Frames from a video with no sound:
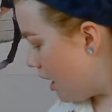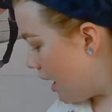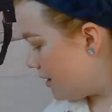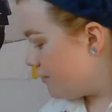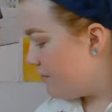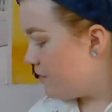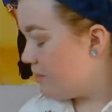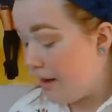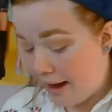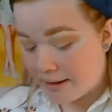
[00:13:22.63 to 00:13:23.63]
And for
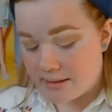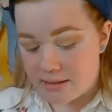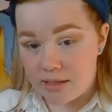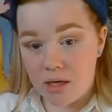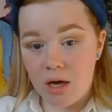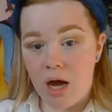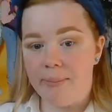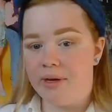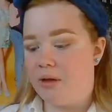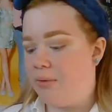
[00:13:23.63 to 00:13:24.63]
that,
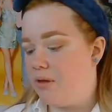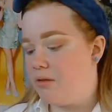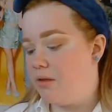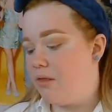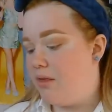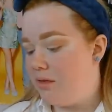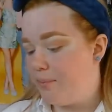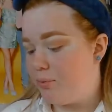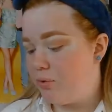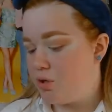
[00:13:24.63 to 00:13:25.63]
I'm going to be using this
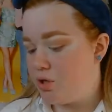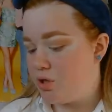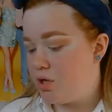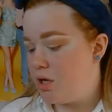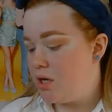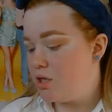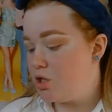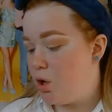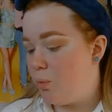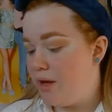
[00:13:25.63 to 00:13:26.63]
brush,
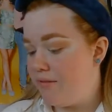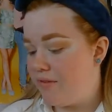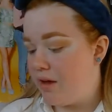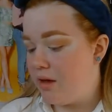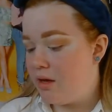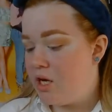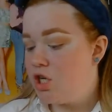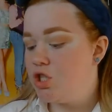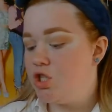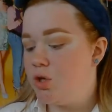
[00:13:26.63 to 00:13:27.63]
Zoeva
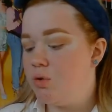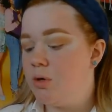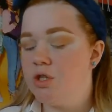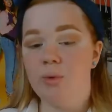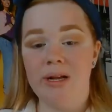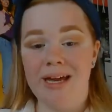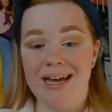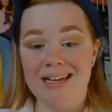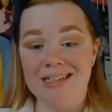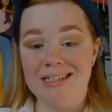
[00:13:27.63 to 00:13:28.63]

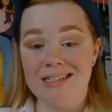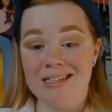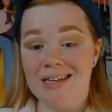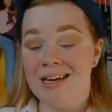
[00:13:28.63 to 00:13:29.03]
228